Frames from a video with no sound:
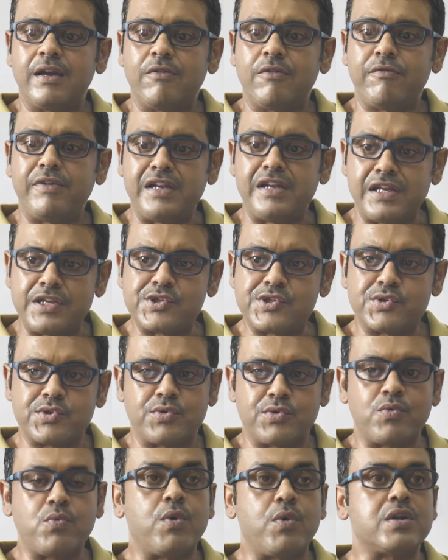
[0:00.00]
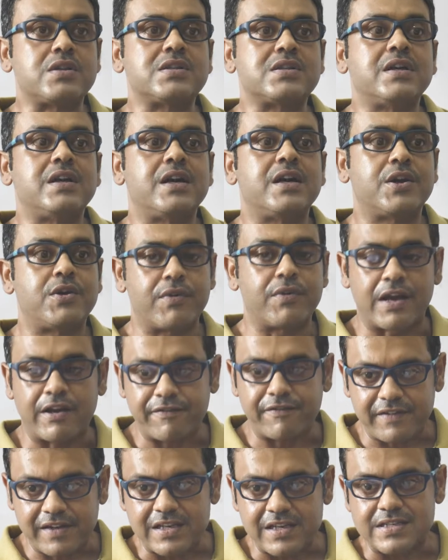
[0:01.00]
we need to know what a
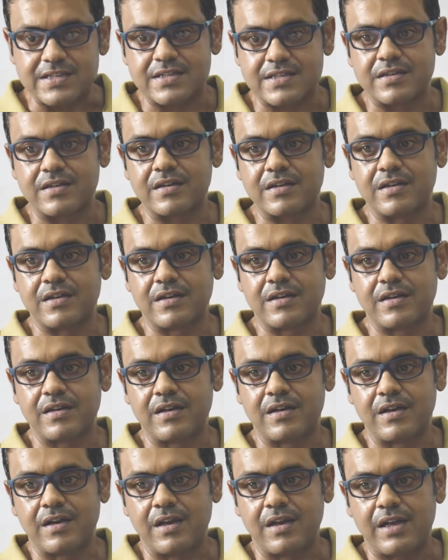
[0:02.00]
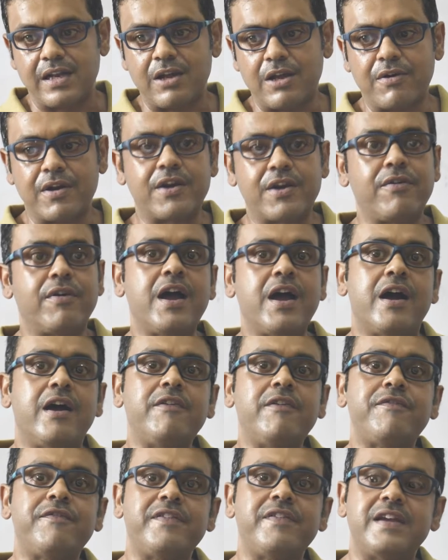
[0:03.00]
graph is. Now a
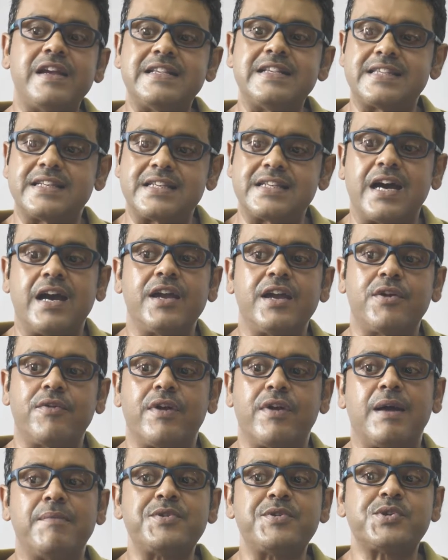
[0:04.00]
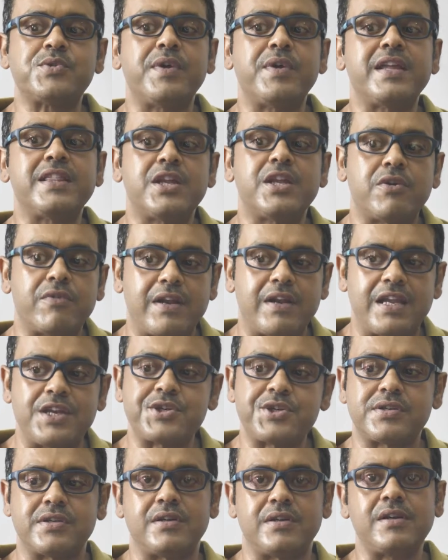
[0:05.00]
graph is a diagram showing the
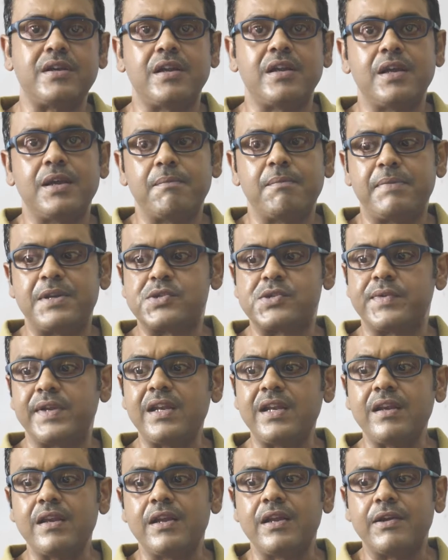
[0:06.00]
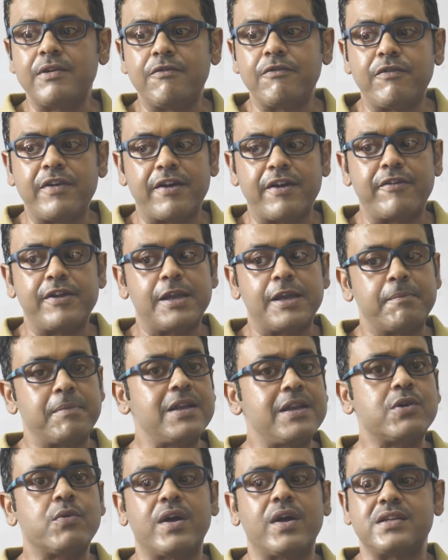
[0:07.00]
relation between
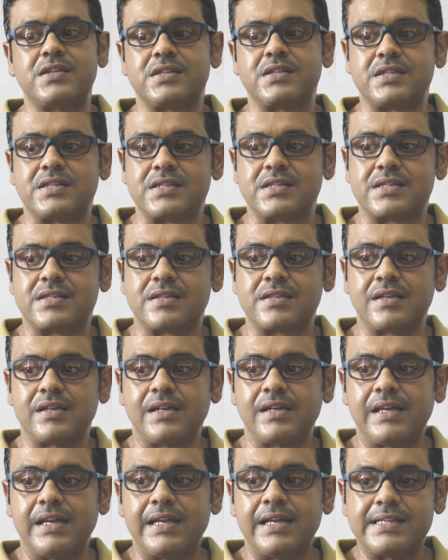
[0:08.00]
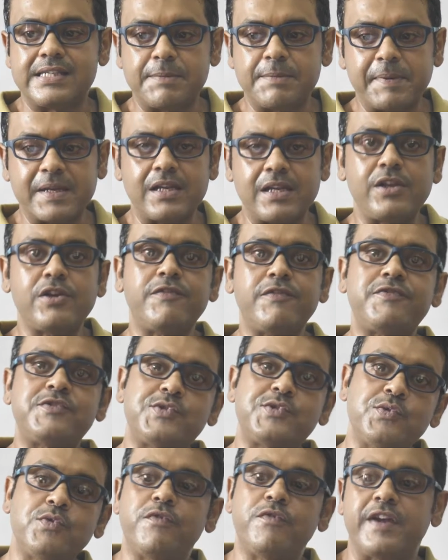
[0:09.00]
variable quantities, typically of
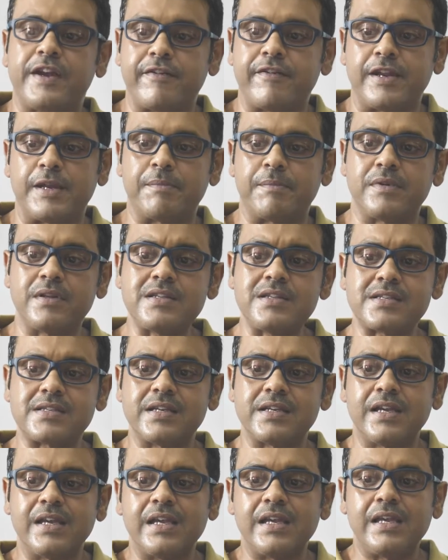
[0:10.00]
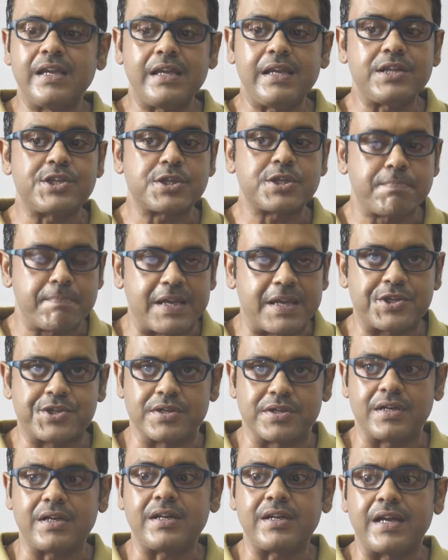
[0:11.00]
two variables, each
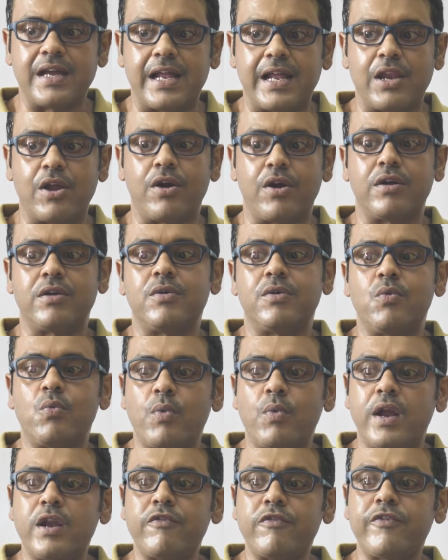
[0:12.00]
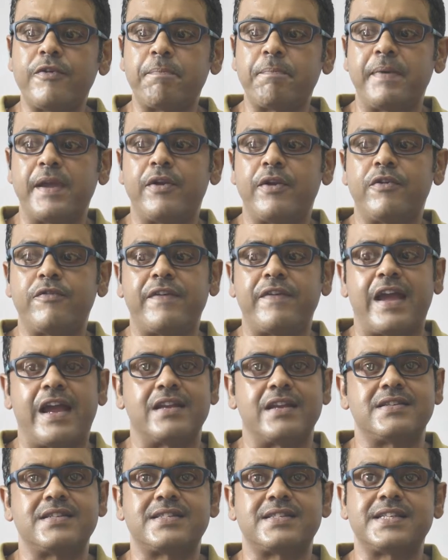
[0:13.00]
measured along one of a pair of
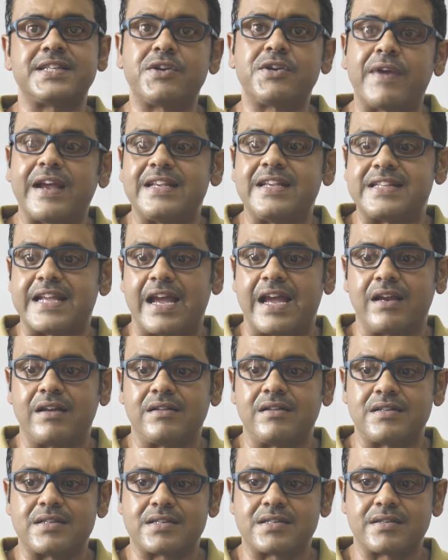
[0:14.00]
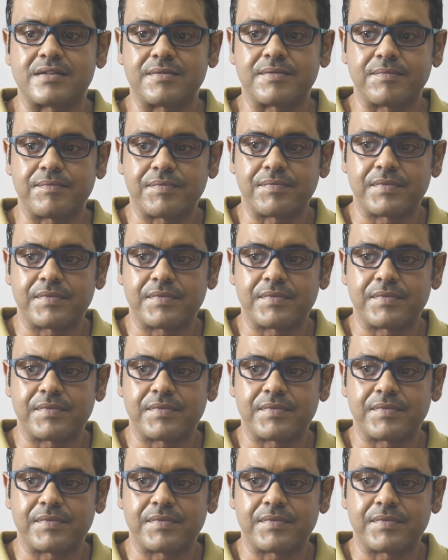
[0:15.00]
axes at right angles.